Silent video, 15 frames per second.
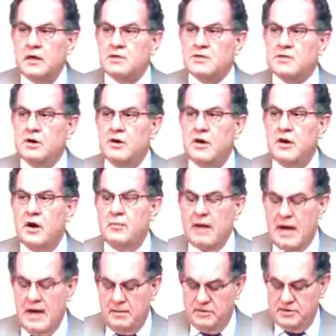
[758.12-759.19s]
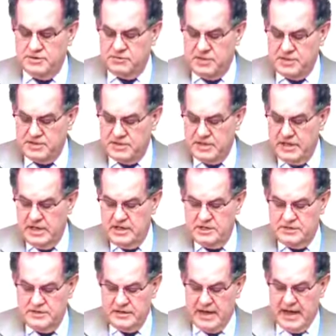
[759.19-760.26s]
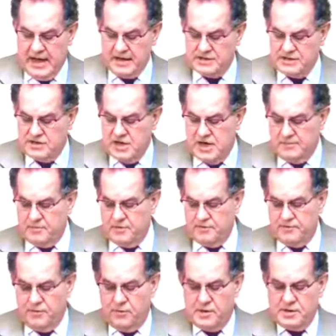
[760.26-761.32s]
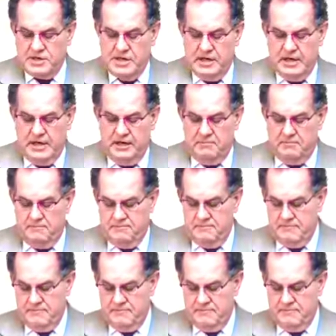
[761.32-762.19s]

Let's turn in our Bibles once again to Acts chapter 14.